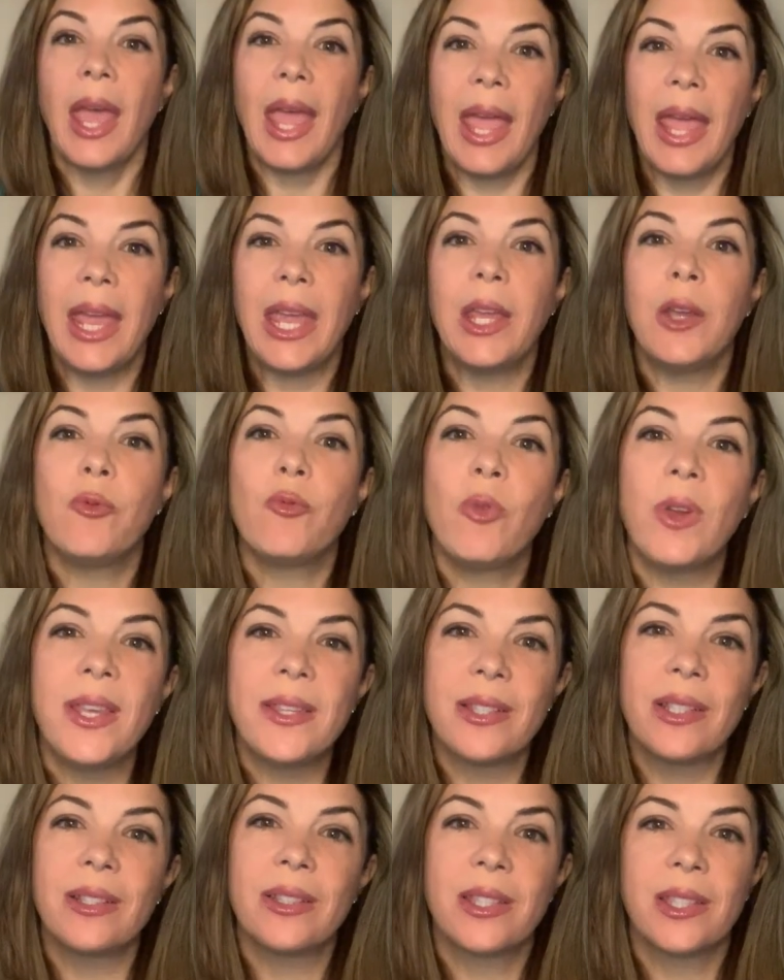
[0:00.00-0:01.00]
A
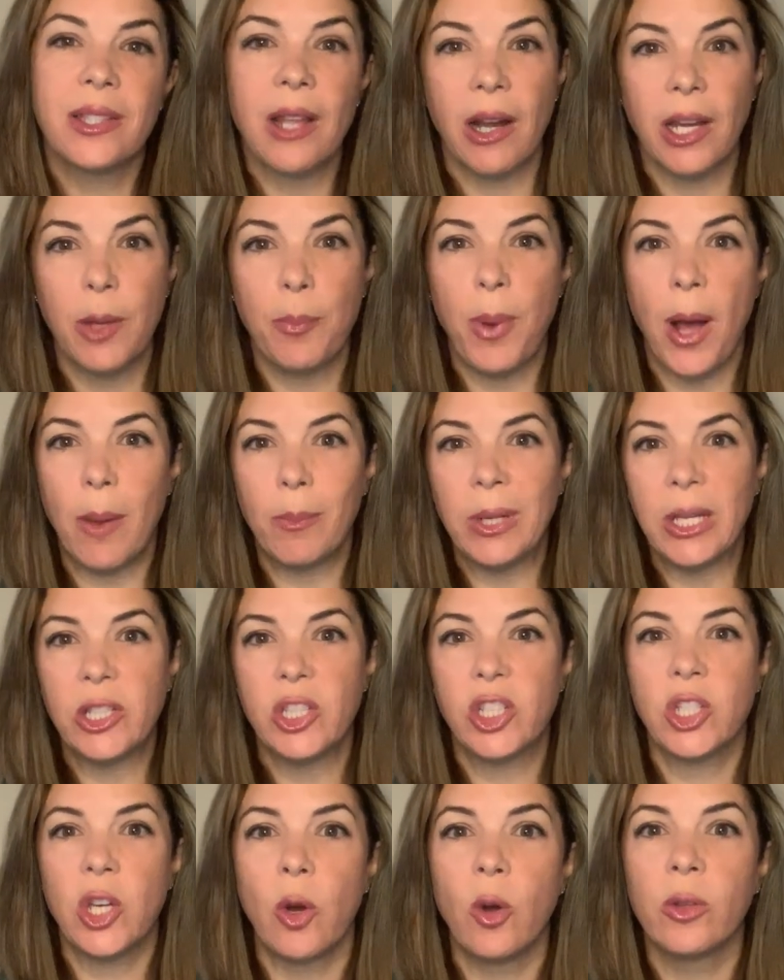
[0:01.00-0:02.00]
recent study
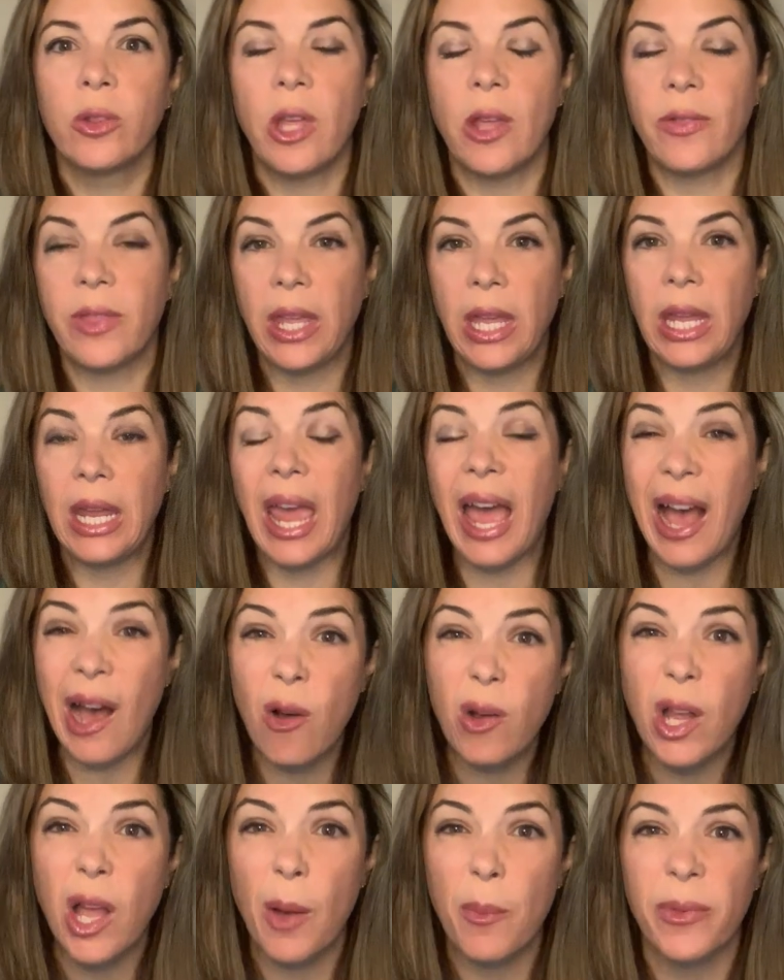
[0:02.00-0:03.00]
published showed that the
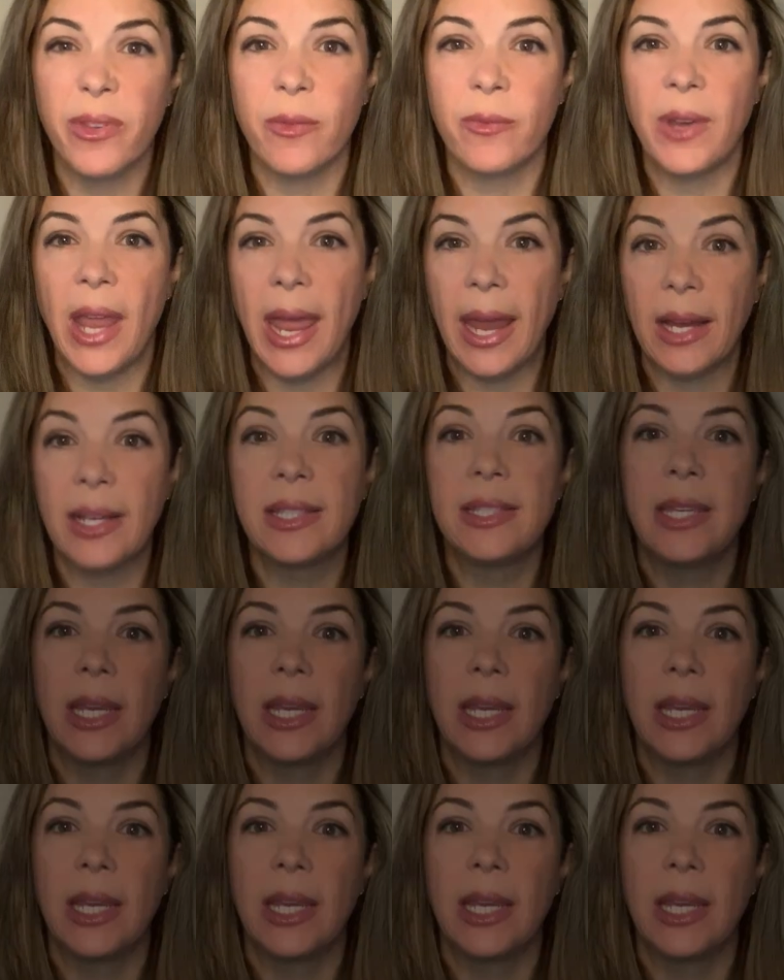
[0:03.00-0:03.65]
outcomes of NEC